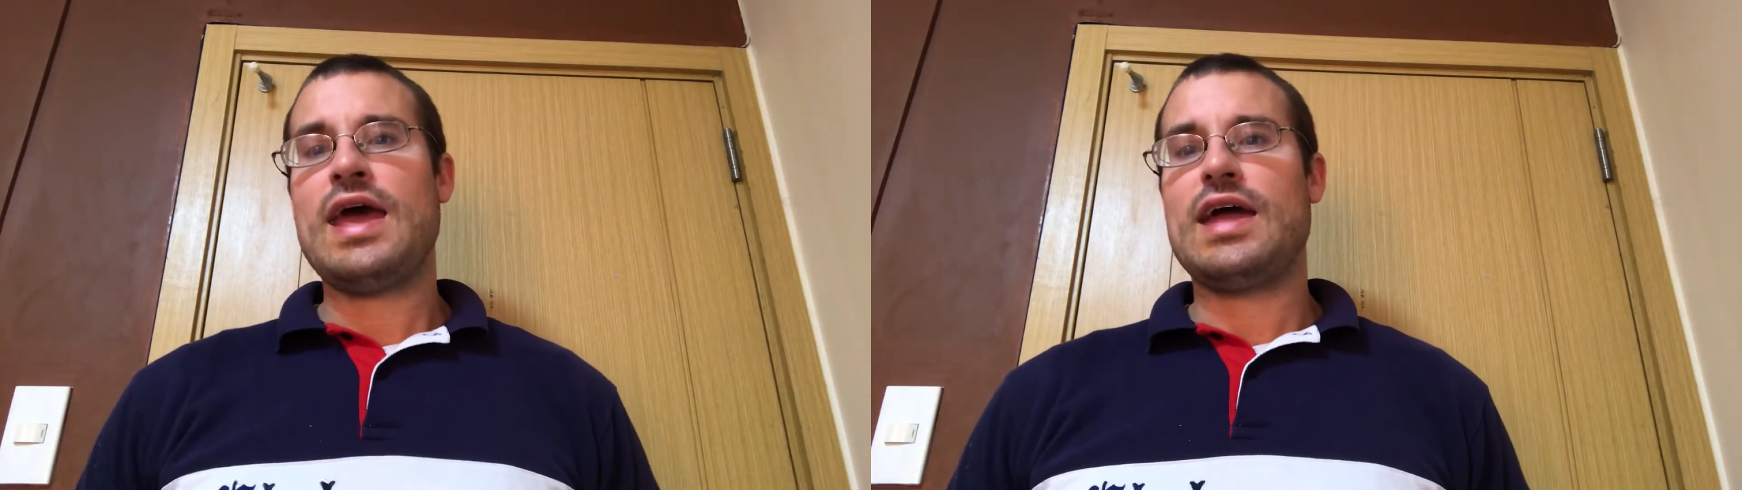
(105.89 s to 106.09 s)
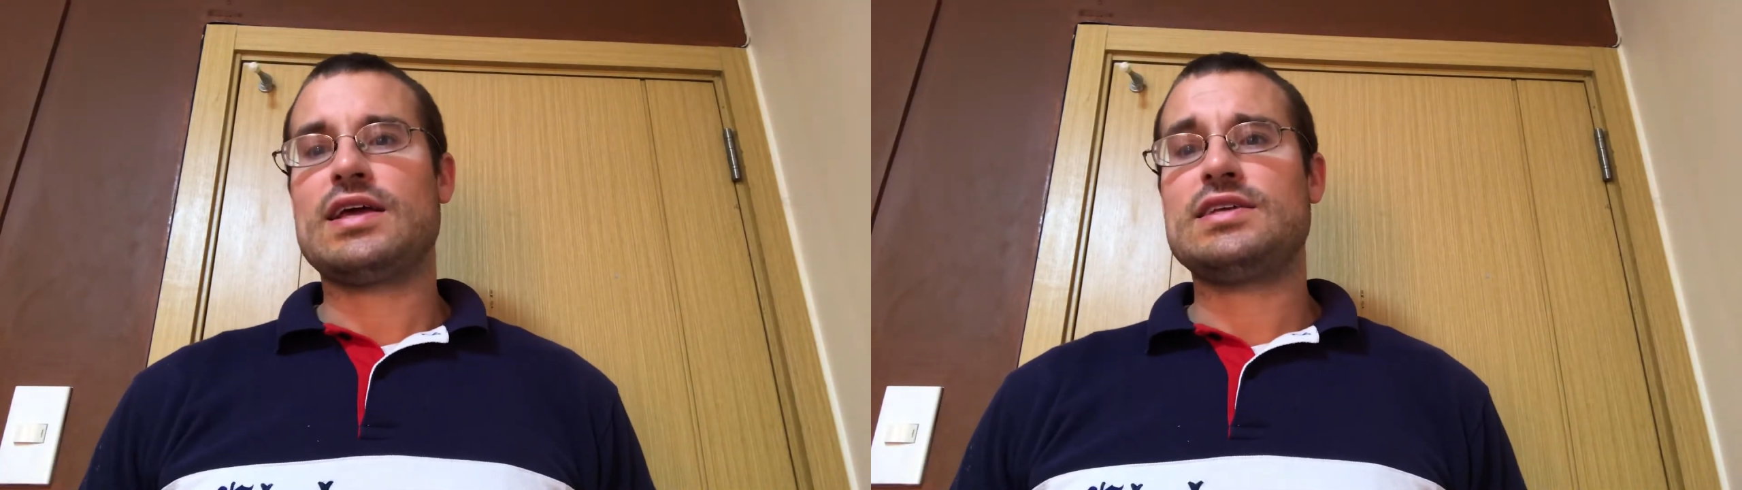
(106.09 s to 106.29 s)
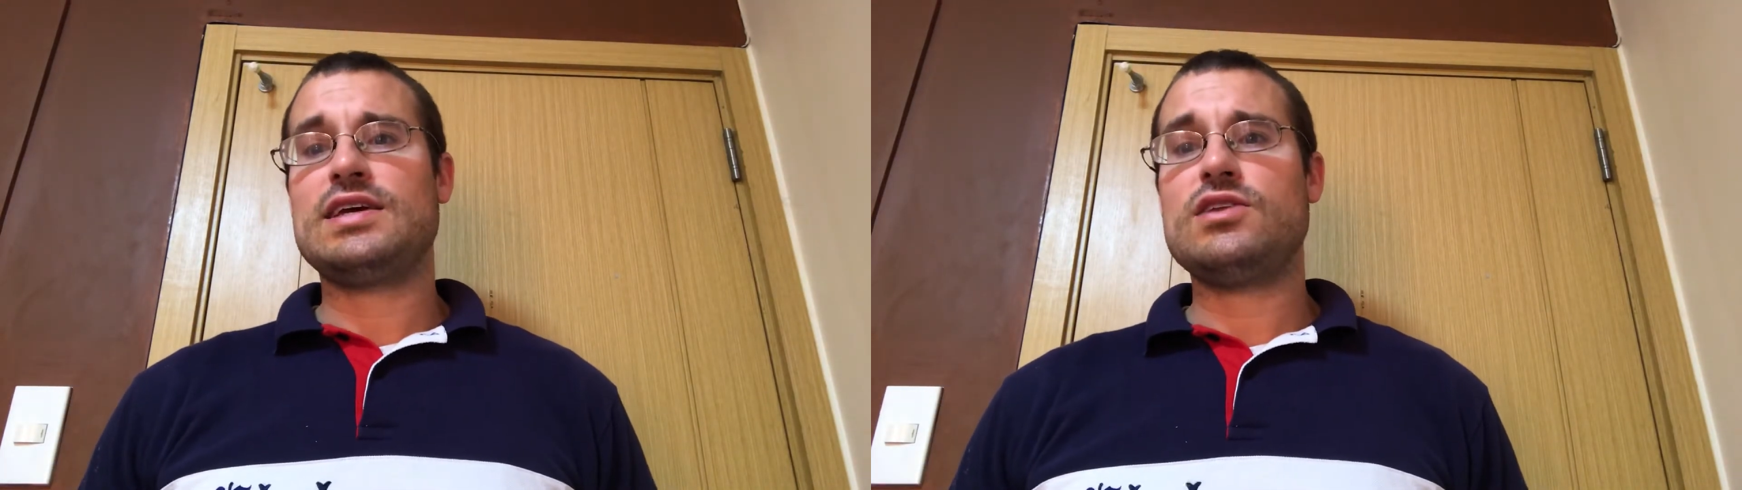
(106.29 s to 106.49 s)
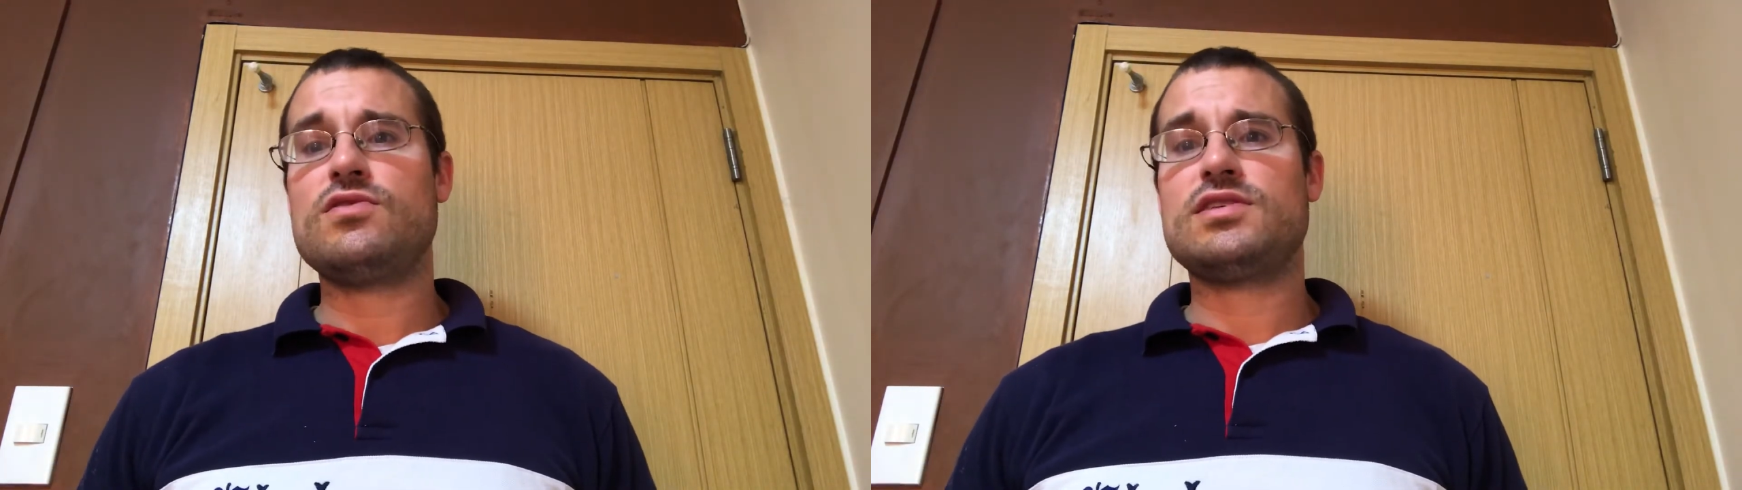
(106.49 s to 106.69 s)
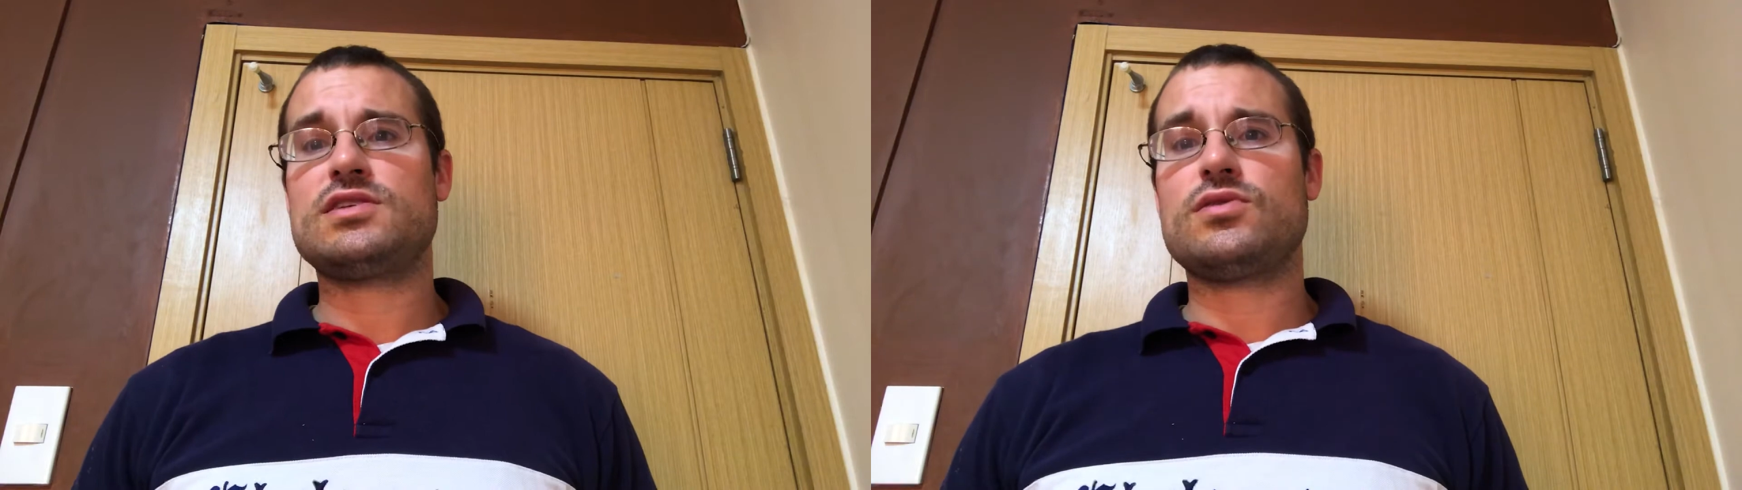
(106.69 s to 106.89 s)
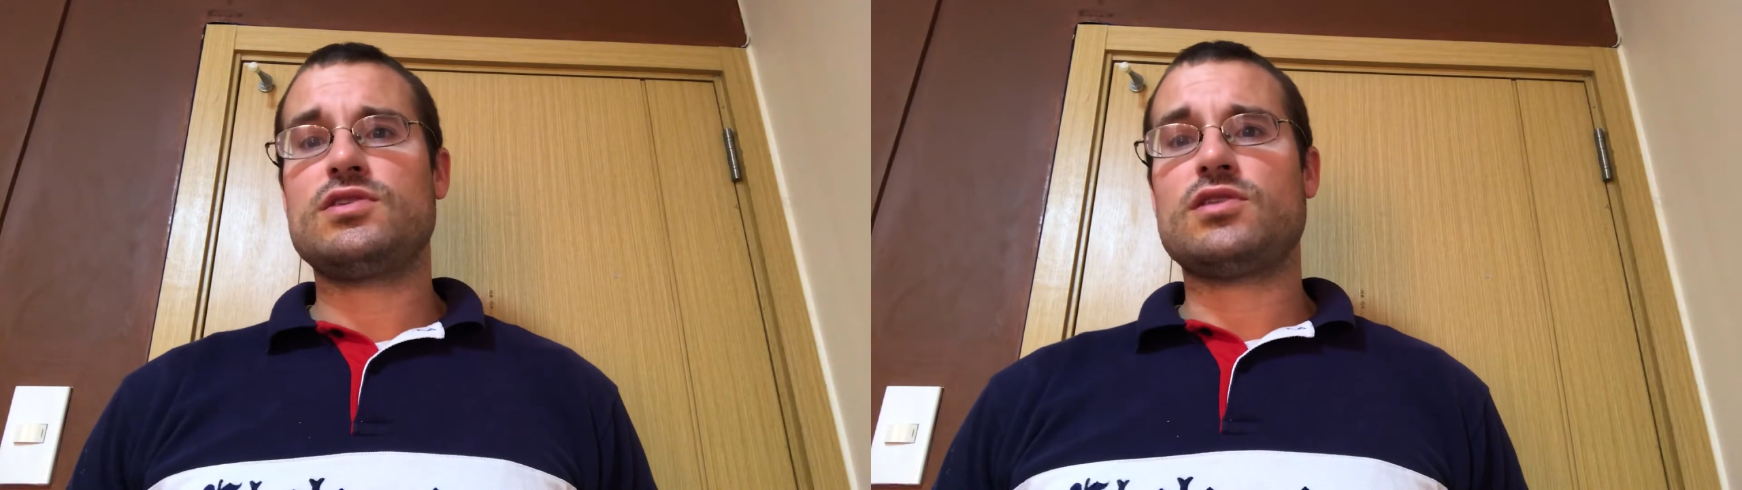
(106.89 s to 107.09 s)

and continue the series